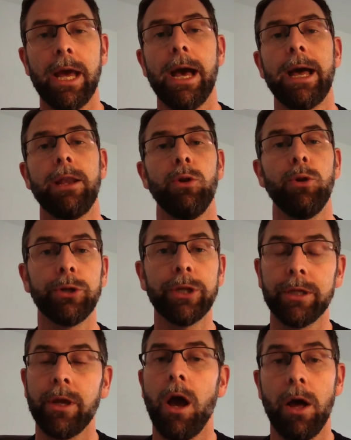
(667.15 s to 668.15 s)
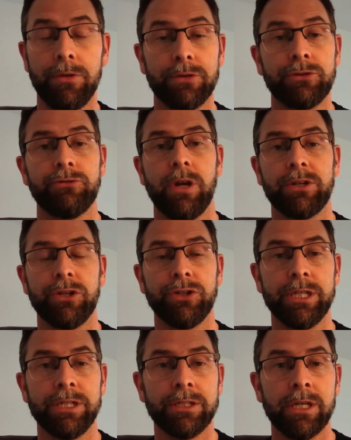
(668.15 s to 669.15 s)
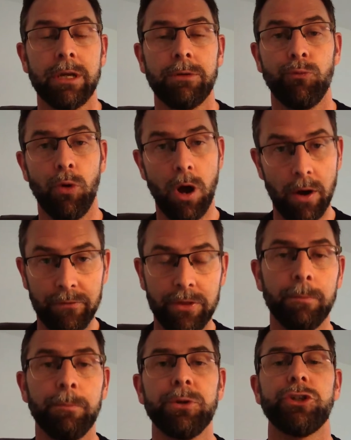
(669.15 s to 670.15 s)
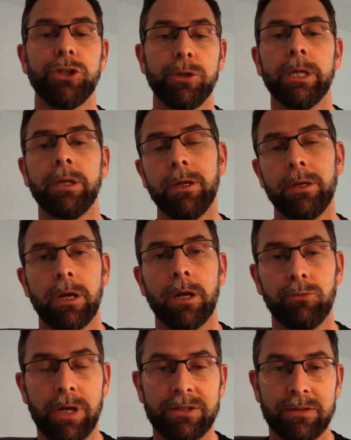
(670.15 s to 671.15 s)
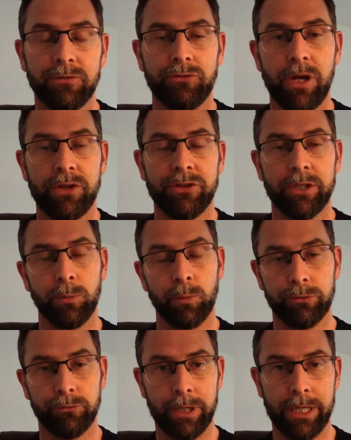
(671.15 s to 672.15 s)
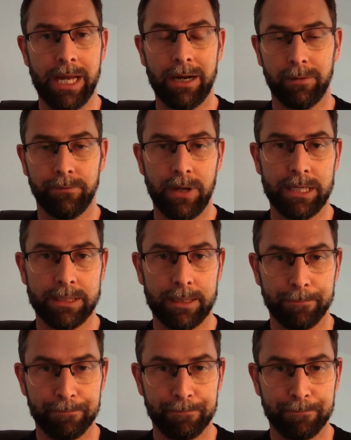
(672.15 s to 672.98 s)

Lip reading: and looking at other strategies rather than pursuing aggressive stretching that was really aggravating.